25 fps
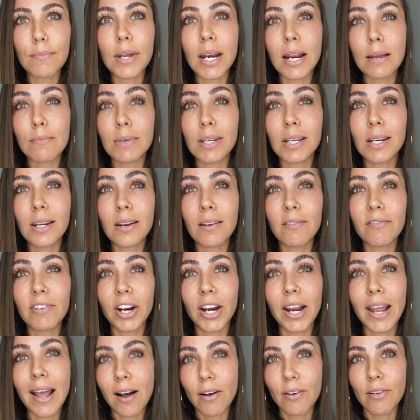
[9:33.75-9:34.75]
but I mean in a
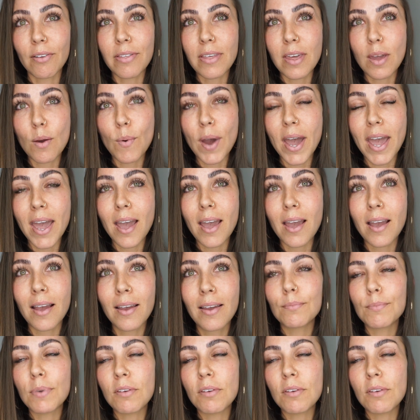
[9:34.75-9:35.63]
very healthy way,